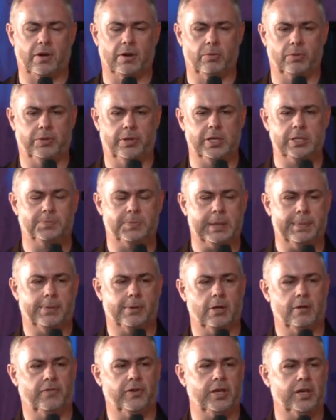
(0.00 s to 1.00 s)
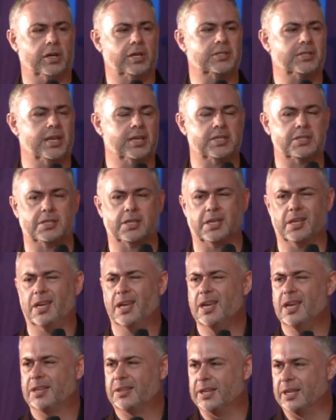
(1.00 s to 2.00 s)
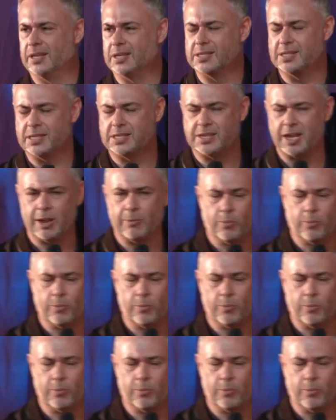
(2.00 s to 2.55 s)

with these people over here because they see things the same